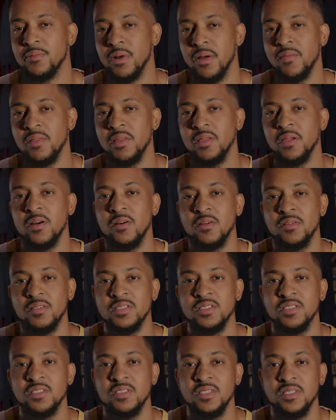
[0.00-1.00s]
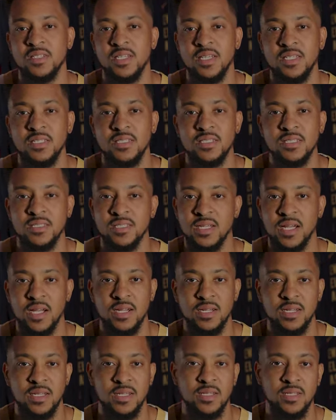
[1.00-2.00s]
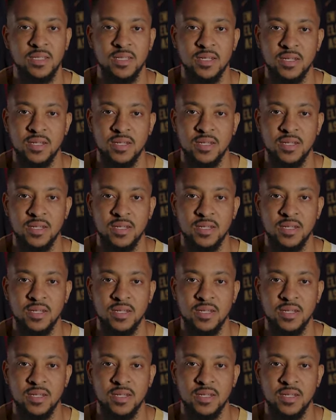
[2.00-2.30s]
prevalent artists in today's society.